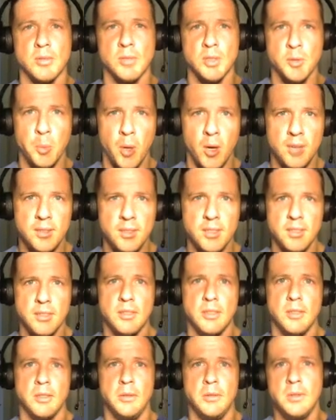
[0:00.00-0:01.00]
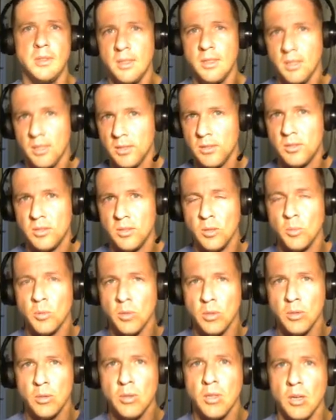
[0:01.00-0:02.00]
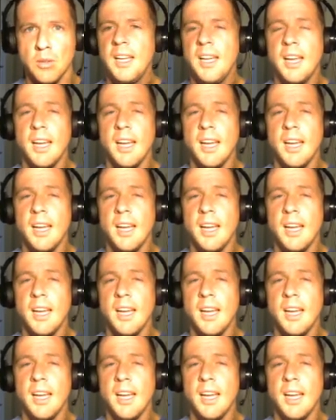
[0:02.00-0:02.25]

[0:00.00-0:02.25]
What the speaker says: response is to consume glucose.